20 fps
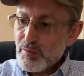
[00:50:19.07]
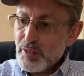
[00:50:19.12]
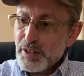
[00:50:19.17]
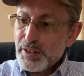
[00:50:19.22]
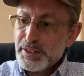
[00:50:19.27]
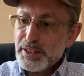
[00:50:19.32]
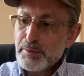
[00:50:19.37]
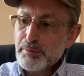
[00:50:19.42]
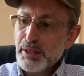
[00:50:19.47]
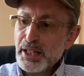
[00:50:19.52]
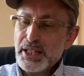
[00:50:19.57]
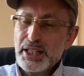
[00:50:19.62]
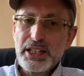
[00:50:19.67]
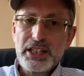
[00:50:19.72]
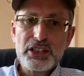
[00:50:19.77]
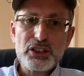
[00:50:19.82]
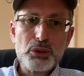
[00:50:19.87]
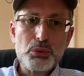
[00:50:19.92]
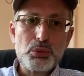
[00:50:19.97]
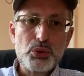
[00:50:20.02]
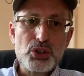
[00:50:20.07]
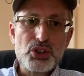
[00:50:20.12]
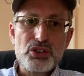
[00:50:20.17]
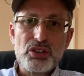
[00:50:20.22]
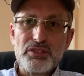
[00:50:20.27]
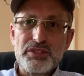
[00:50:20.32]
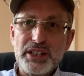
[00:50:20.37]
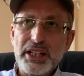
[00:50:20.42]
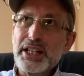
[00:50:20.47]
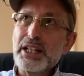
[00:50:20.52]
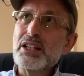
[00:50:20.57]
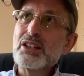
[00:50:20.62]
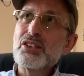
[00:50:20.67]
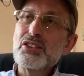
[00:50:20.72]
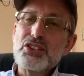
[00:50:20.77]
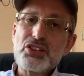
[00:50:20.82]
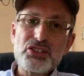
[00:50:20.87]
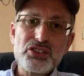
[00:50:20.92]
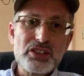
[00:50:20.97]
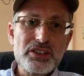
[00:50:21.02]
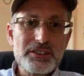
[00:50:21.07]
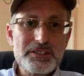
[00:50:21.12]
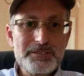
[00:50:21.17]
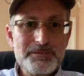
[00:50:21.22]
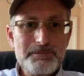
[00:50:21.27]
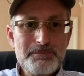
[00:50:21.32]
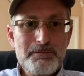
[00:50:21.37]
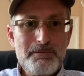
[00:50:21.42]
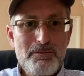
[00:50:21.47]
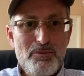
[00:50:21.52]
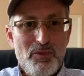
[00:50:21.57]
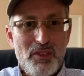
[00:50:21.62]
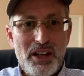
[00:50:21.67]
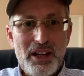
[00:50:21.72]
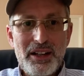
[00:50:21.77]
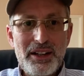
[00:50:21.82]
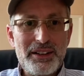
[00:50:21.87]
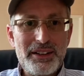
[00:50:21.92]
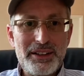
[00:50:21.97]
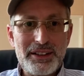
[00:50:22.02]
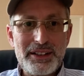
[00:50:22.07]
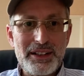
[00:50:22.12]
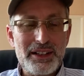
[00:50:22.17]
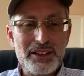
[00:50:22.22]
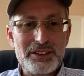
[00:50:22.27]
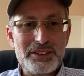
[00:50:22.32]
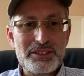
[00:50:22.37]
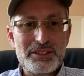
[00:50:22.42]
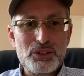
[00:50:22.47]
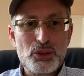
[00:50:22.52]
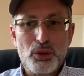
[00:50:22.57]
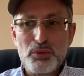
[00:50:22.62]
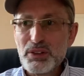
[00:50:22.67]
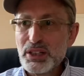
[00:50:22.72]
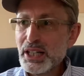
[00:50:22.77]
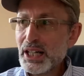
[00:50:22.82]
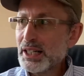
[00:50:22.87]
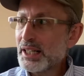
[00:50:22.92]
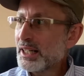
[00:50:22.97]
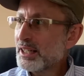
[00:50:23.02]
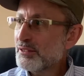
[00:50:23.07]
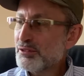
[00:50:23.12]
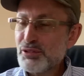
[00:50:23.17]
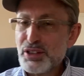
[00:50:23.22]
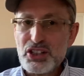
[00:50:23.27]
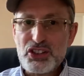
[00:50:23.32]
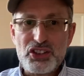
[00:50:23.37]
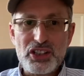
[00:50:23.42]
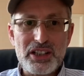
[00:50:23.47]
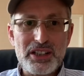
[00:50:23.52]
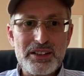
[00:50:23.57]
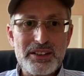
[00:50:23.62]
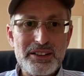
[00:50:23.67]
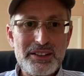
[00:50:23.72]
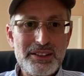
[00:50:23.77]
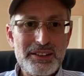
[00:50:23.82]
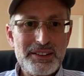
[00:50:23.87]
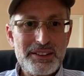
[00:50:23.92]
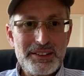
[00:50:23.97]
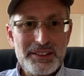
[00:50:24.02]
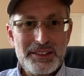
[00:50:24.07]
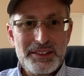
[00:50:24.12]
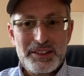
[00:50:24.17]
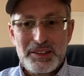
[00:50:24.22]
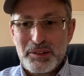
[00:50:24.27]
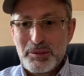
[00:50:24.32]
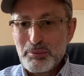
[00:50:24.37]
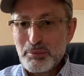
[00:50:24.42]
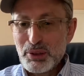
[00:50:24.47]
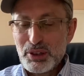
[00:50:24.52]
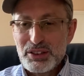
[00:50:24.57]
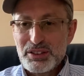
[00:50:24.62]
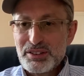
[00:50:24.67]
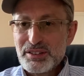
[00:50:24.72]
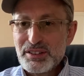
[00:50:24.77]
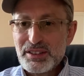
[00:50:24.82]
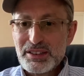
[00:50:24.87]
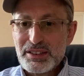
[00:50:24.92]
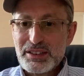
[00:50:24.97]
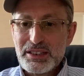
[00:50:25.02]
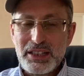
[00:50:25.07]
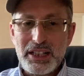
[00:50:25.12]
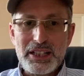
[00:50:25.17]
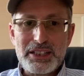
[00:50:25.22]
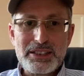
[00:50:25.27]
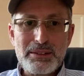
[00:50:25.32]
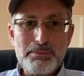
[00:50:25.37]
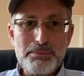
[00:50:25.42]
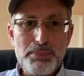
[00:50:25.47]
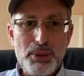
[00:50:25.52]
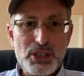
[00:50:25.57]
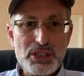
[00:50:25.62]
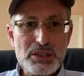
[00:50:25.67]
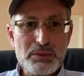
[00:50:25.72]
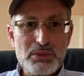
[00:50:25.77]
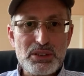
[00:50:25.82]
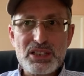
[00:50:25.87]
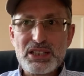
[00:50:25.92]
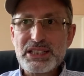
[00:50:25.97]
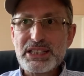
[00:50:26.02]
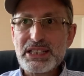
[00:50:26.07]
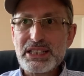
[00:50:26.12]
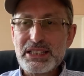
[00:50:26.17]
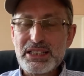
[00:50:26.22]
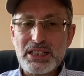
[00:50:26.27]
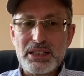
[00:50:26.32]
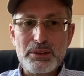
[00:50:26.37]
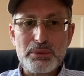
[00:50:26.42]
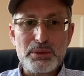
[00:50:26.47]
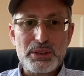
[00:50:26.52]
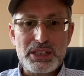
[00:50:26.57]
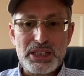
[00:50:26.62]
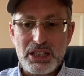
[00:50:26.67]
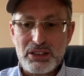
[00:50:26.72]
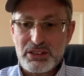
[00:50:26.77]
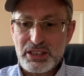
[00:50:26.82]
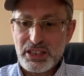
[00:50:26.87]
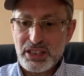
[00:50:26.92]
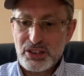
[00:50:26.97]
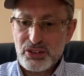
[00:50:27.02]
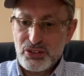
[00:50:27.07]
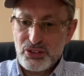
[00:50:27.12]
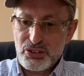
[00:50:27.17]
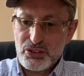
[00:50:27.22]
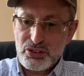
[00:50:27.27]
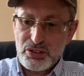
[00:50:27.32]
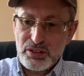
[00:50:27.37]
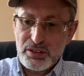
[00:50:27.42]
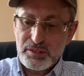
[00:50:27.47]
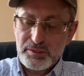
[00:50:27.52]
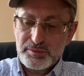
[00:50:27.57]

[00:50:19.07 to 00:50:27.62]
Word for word: You might hear the whoosh of the air condition. I can't. Normally I like fresh air, but today is impossible to sit here without air condition.